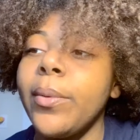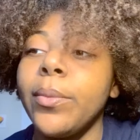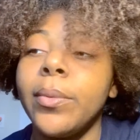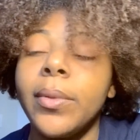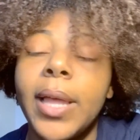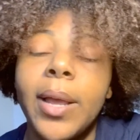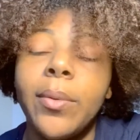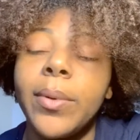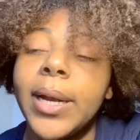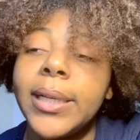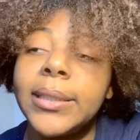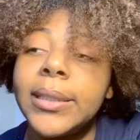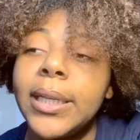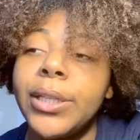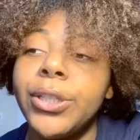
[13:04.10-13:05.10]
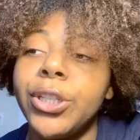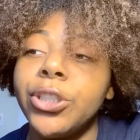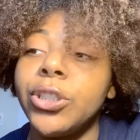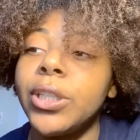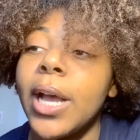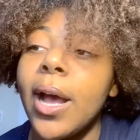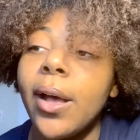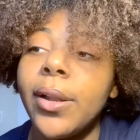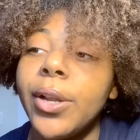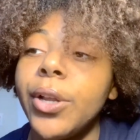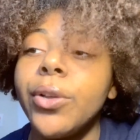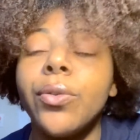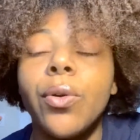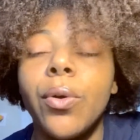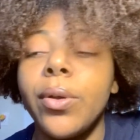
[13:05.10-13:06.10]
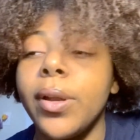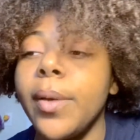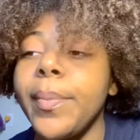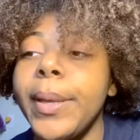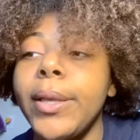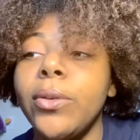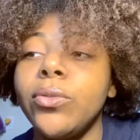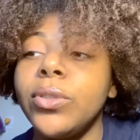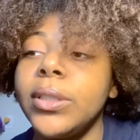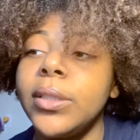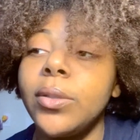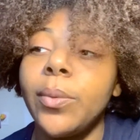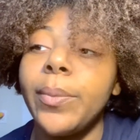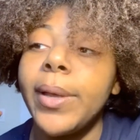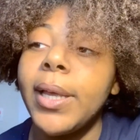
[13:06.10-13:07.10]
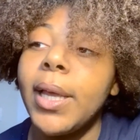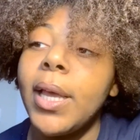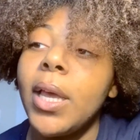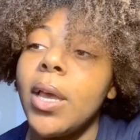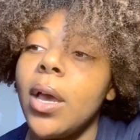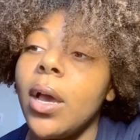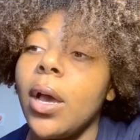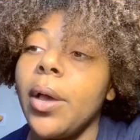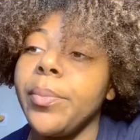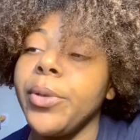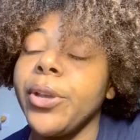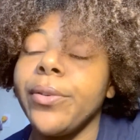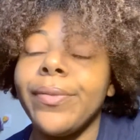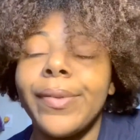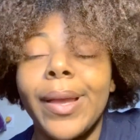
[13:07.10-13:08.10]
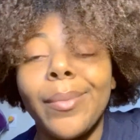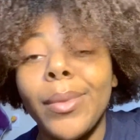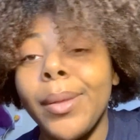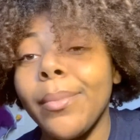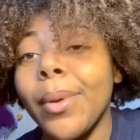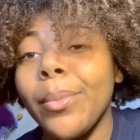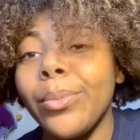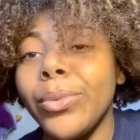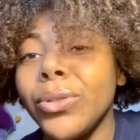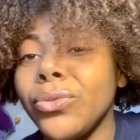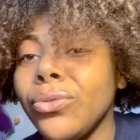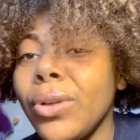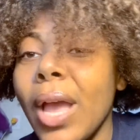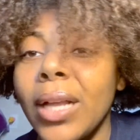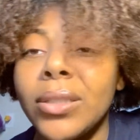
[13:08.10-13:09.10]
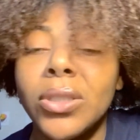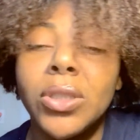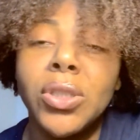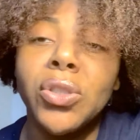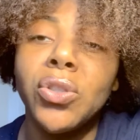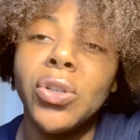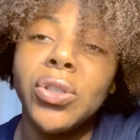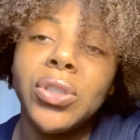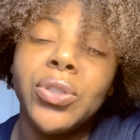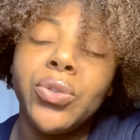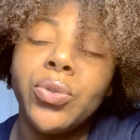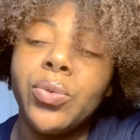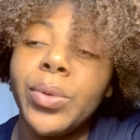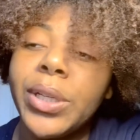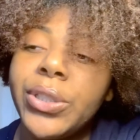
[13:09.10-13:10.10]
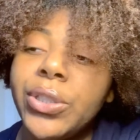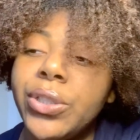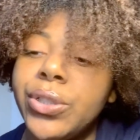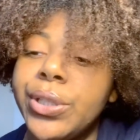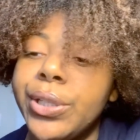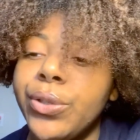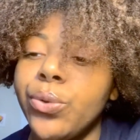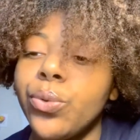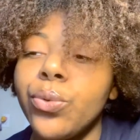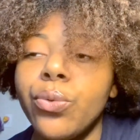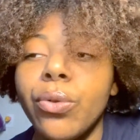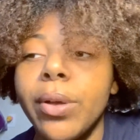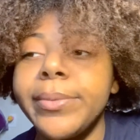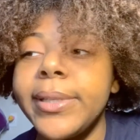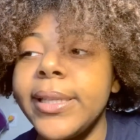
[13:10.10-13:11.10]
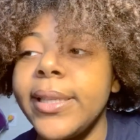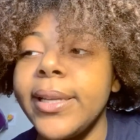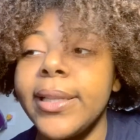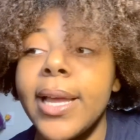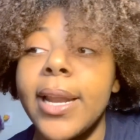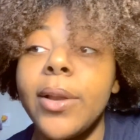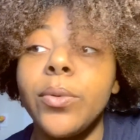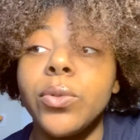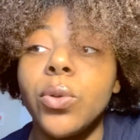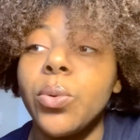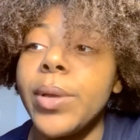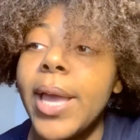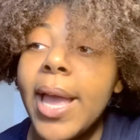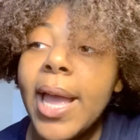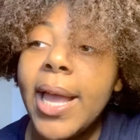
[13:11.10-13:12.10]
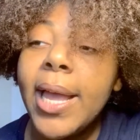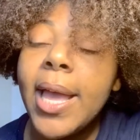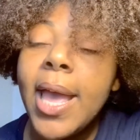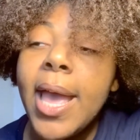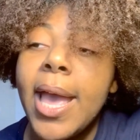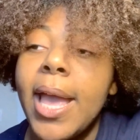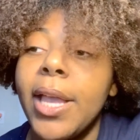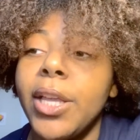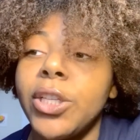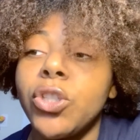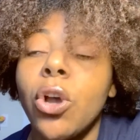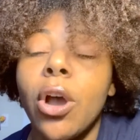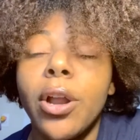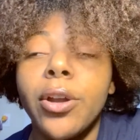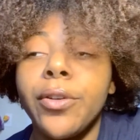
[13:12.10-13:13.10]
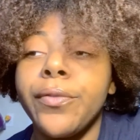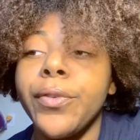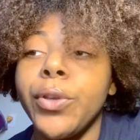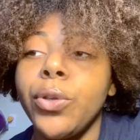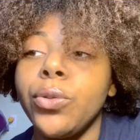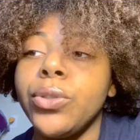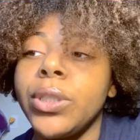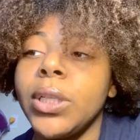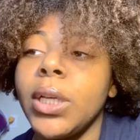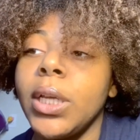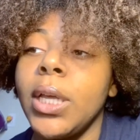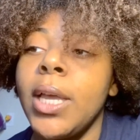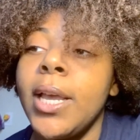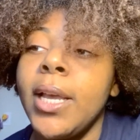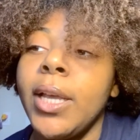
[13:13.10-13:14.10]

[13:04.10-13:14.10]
like what I said, your childhood growing up, and you've seen the way your family members reacted to certain situations, and you grew up to think that it was okay, and it's harder for you to,